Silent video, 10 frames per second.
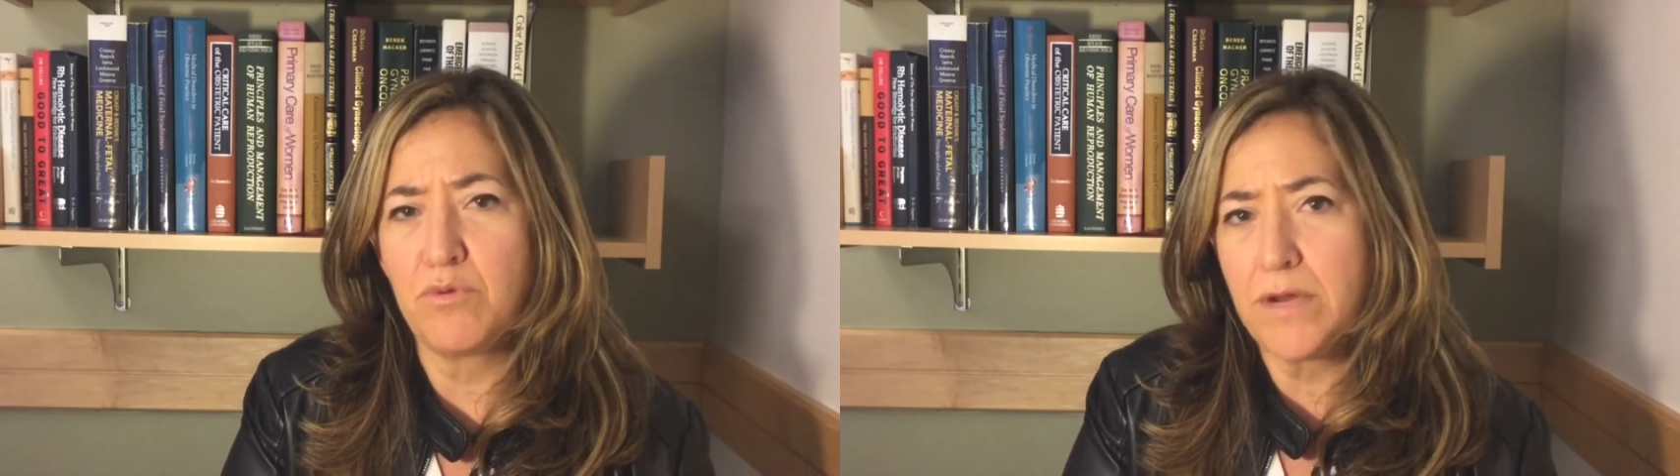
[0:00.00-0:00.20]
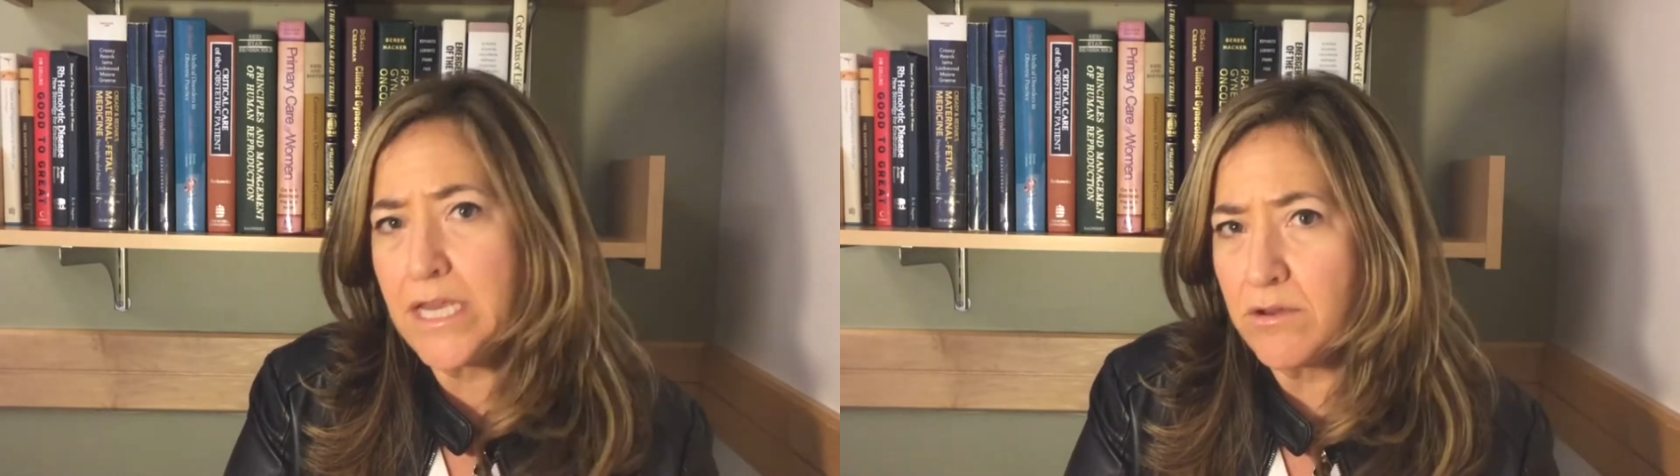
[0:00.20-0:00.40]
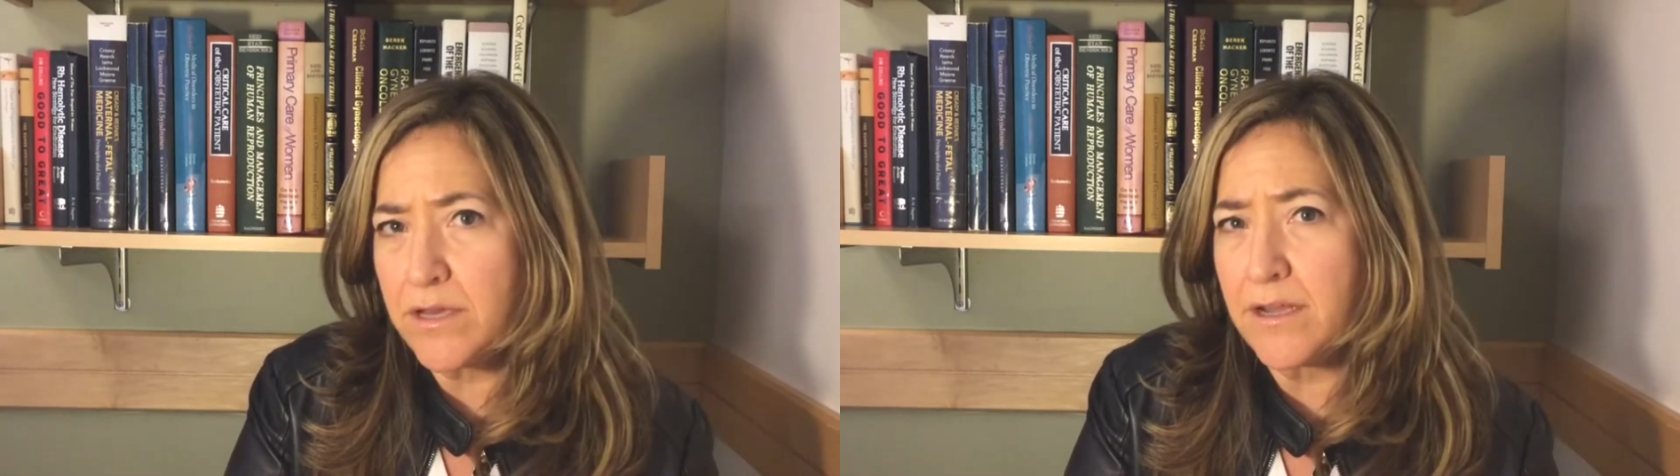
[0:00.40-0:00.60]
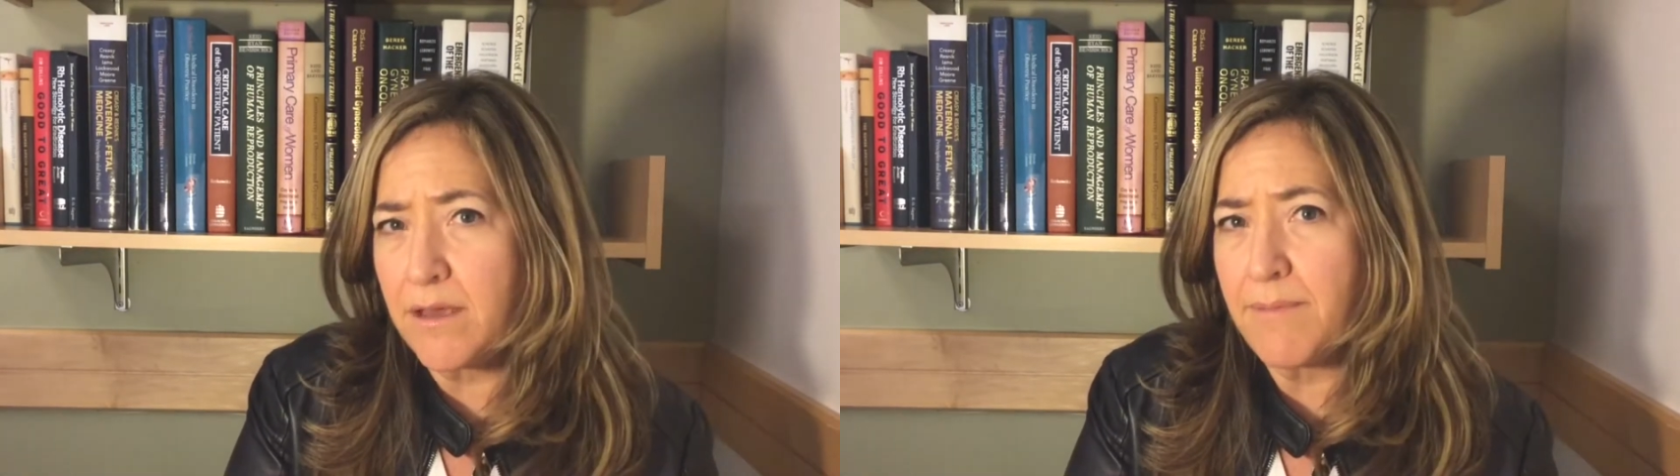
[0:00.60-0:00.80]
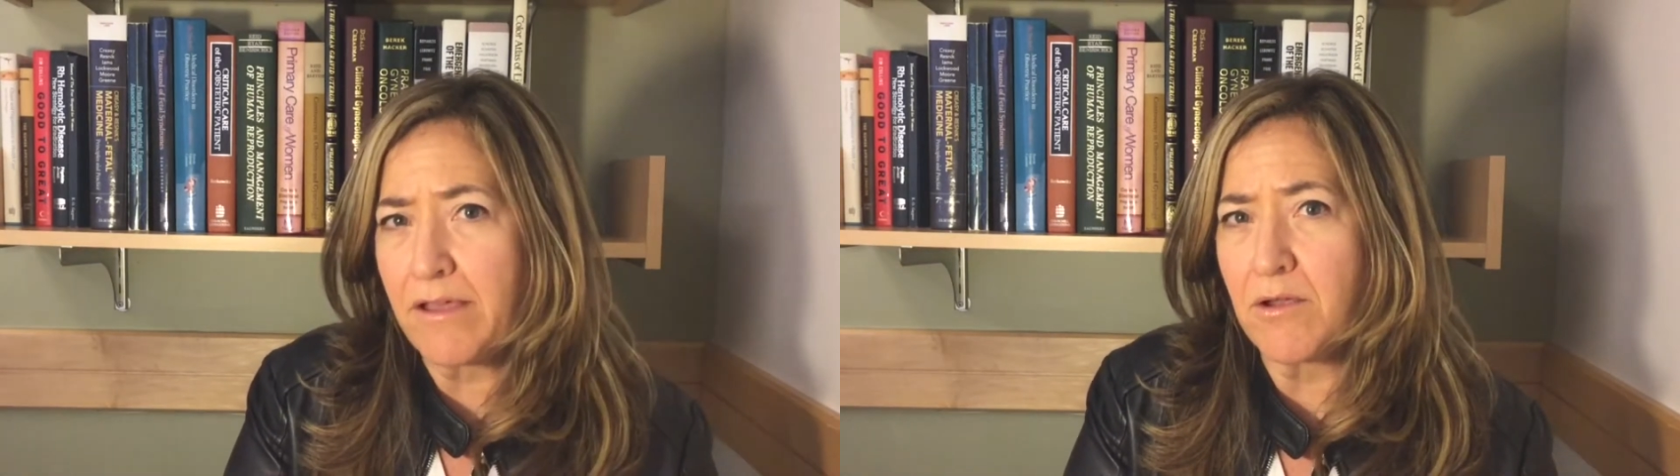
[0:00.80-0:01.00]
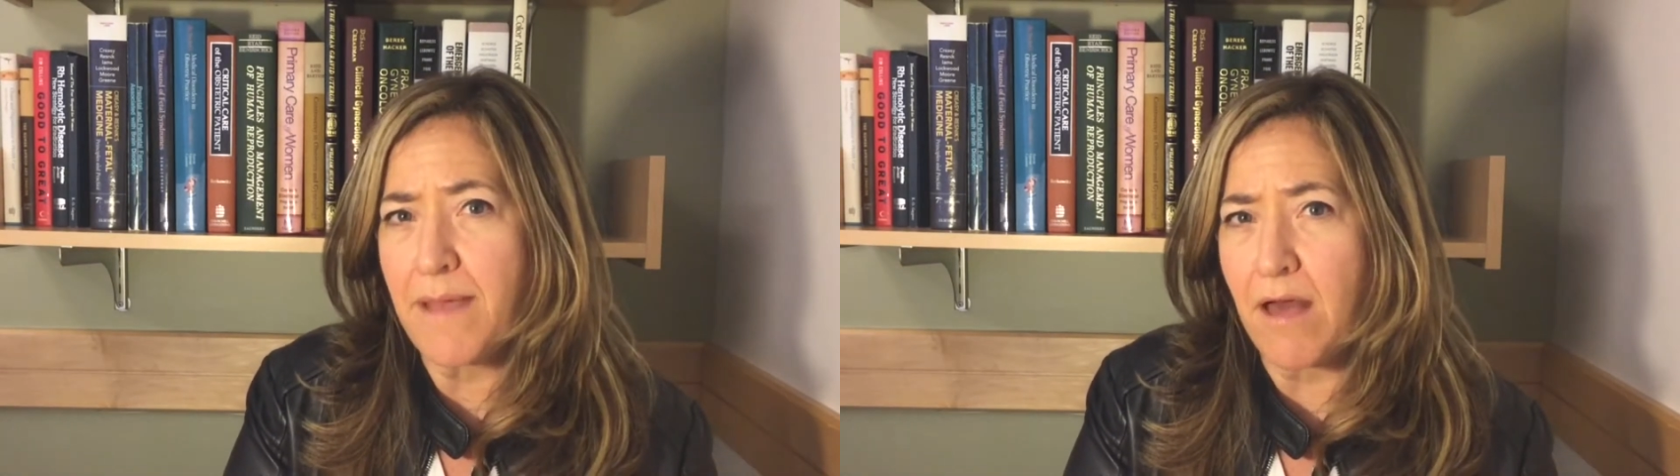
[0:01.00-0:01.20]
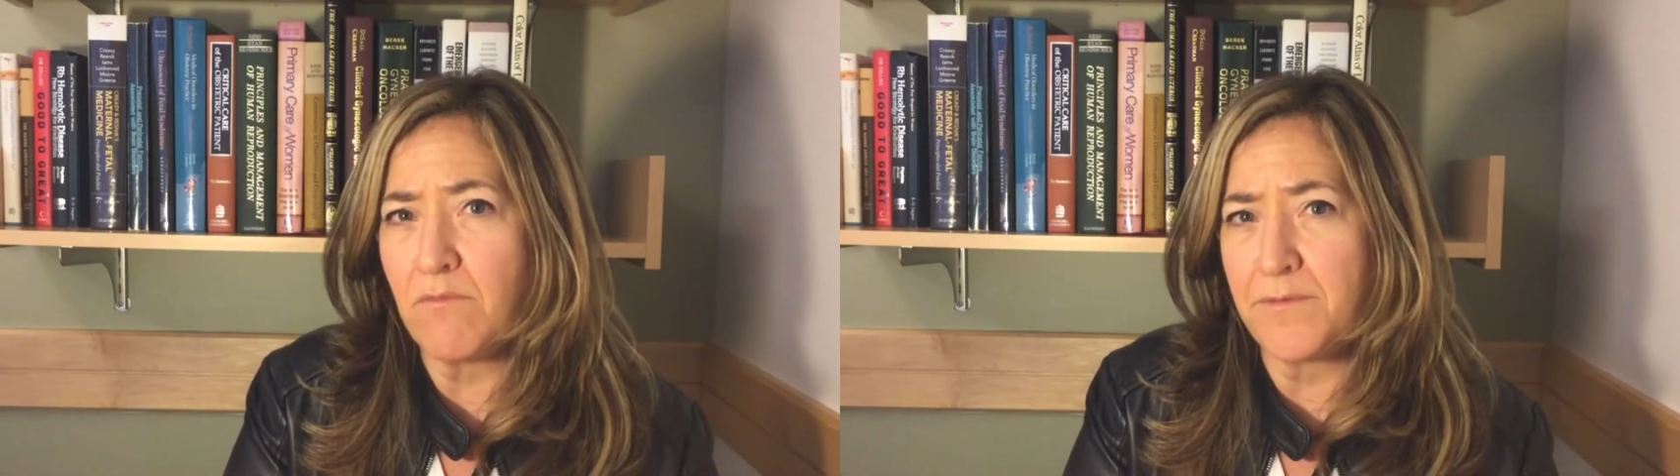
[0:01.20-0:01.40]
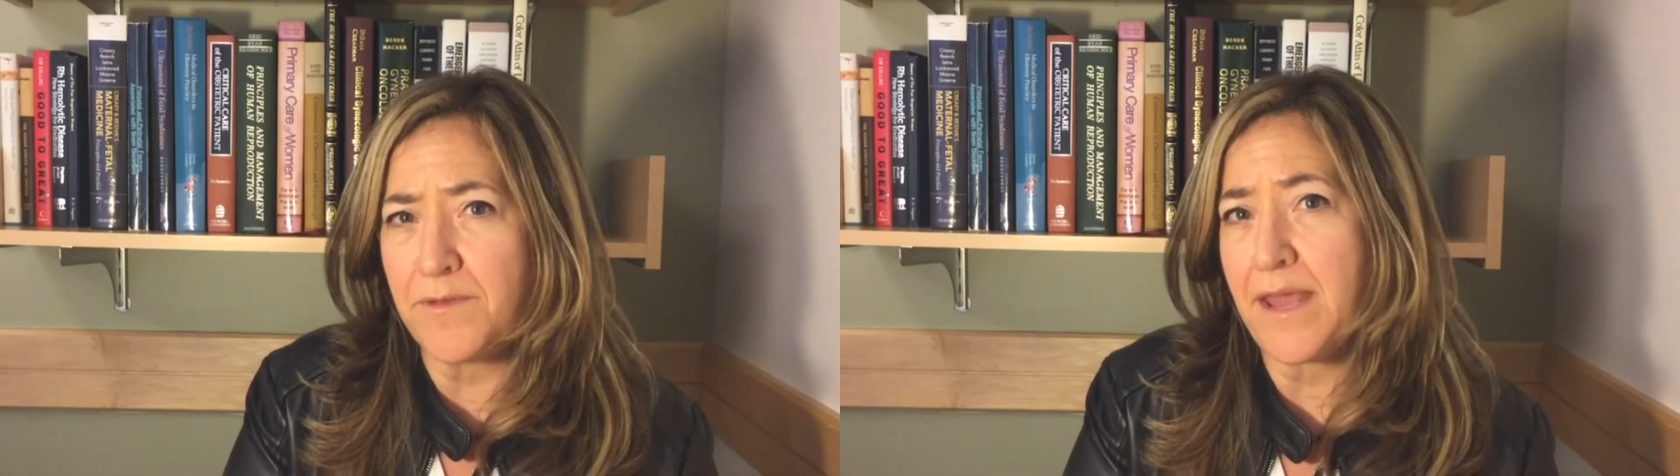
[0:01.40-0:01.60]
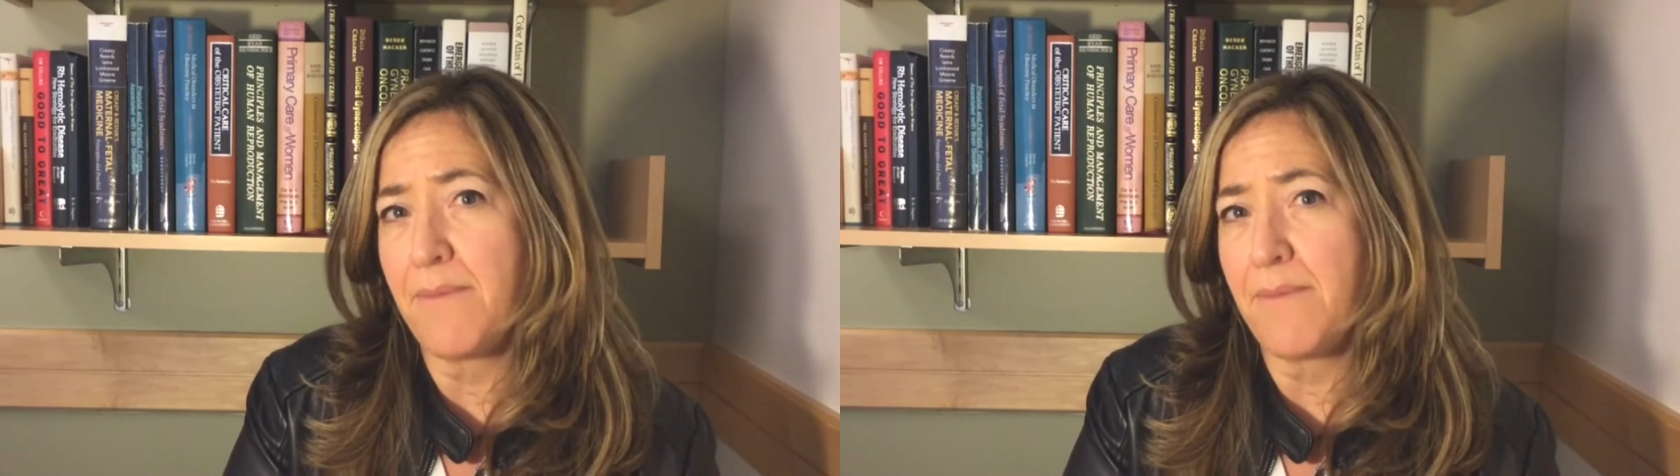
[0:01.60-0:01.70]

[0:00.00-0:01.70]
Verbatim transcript: pretty good about your bowel movement